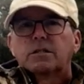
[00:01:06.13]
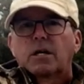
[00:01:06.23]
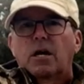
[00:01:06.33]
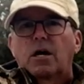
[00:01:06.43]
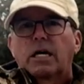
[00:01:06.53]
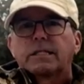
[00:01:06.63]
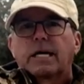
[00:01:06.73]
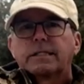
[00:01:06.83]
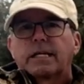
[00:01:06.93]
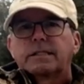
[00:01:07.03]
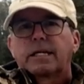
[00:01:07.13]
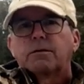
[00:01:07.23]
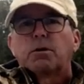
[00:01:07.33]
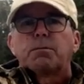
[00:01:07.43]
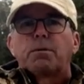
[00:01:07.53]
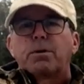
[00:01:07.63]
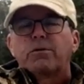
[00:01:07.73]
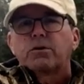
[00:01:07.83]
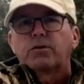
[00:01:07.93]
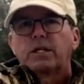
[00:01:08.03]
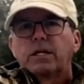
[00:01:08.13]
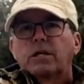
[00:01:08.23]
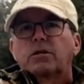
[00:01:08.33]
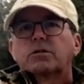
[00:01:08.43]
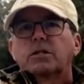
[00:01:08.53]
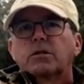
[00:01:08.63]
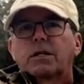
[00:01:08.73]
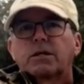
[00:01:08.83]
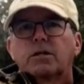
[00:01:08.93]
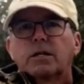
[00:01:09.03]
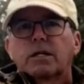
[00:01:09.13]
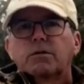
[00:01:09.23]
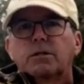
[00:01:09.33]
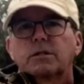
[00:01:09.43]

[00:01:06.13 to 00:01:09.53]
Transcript: So as, as I said in one of my previous videos, you can go out there and look.